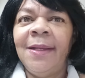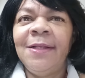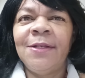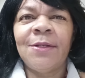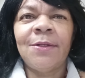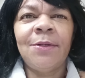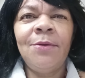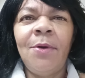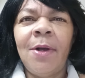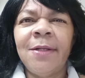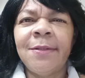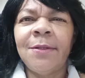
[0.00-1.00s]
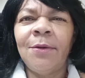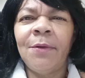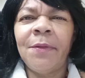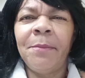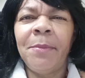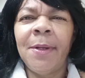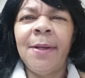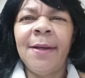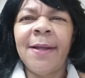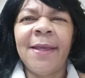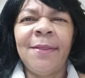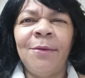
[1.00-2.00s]
He slew also the
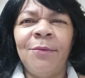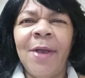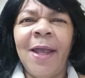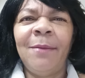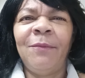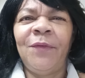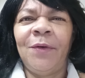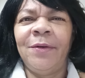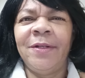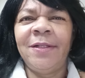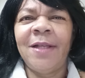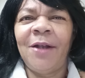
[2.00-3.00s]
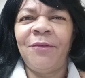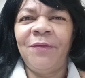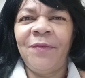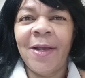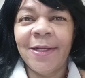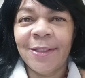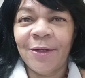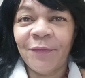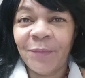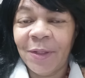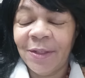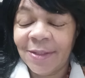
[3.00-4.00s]
bullock and the ram for a sacrifice
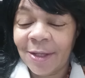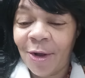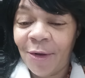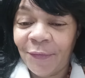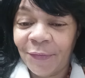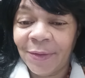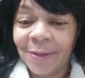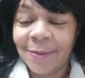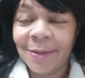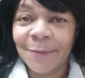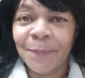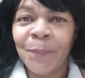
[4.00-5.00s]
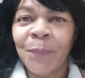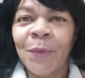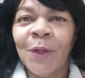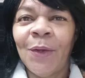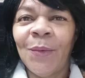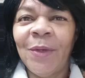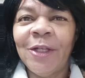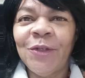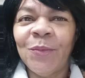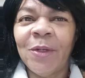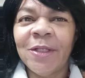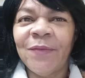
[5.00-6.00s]
of peace offerings,
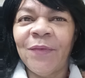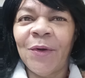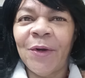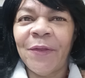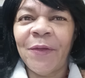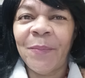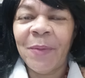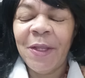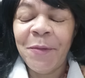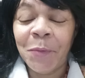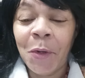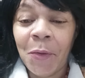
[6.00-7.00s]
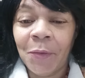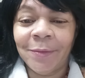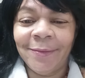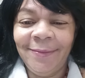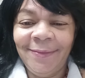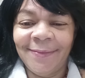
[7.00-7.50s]
which was for the people.